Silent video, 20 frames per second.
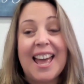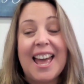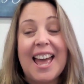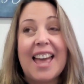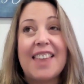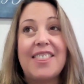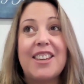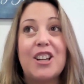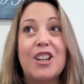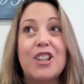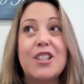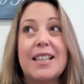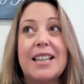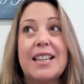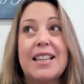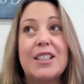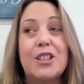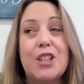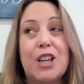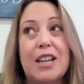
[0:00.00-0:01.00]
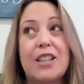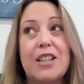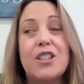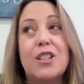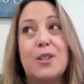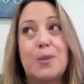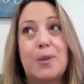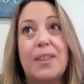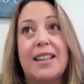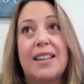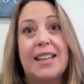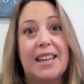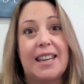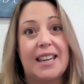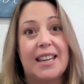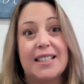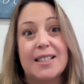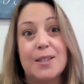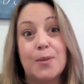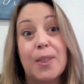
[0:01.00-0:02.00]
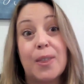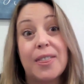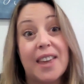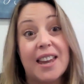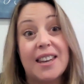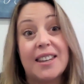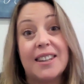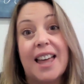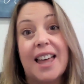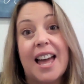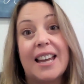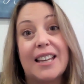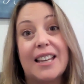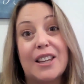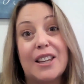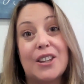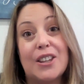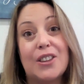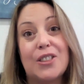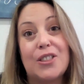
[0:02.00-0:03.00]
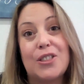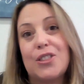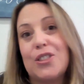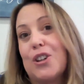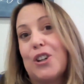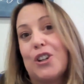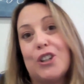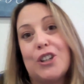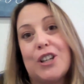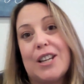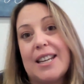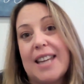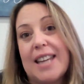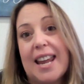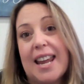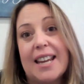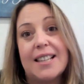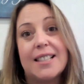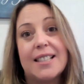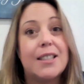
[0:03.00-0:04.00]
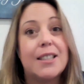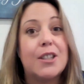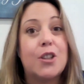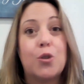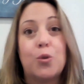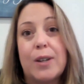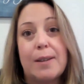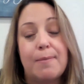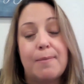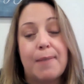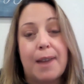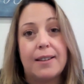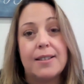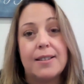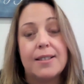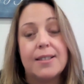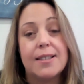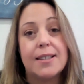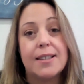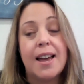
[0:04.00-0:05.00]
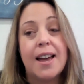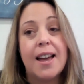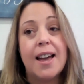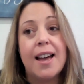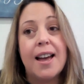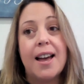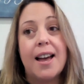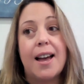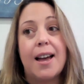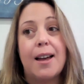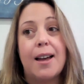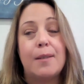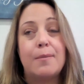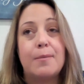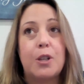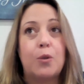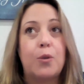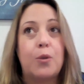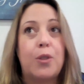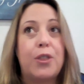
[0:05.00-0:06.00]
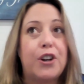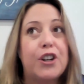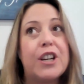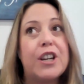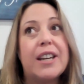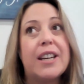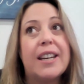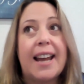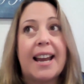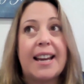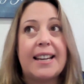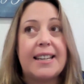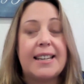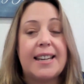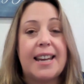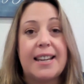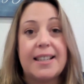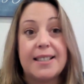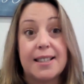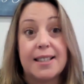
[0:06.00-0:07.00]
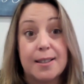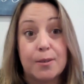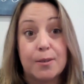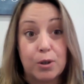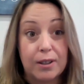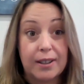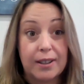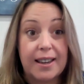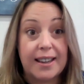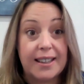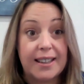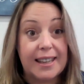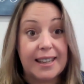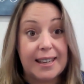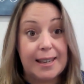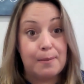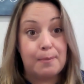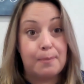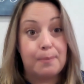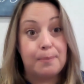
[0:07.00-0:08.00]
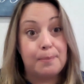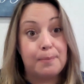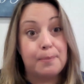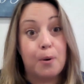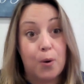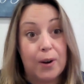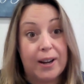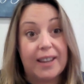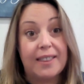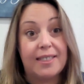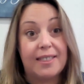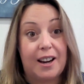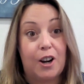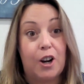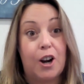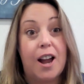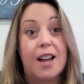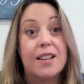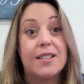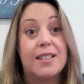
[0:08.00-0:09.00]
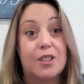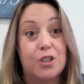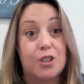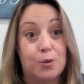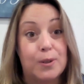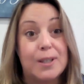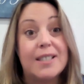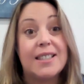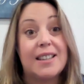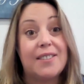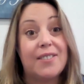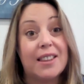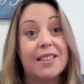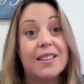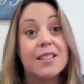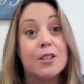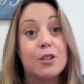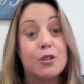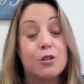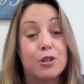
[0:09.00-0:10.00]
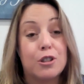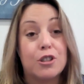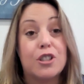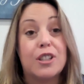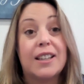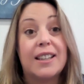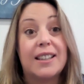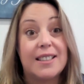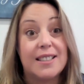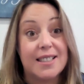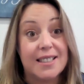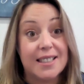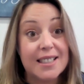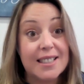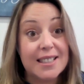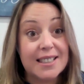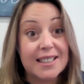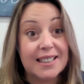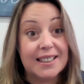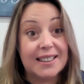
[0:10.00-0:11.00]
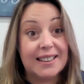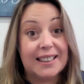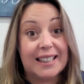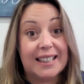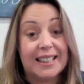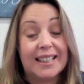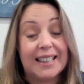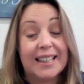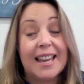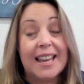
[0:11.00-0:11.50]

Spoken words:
And they're seeing changes within kids within like 30 days, 3 months. So 30 to 90 days is really a key point there as they're receiving this nutrition consistently.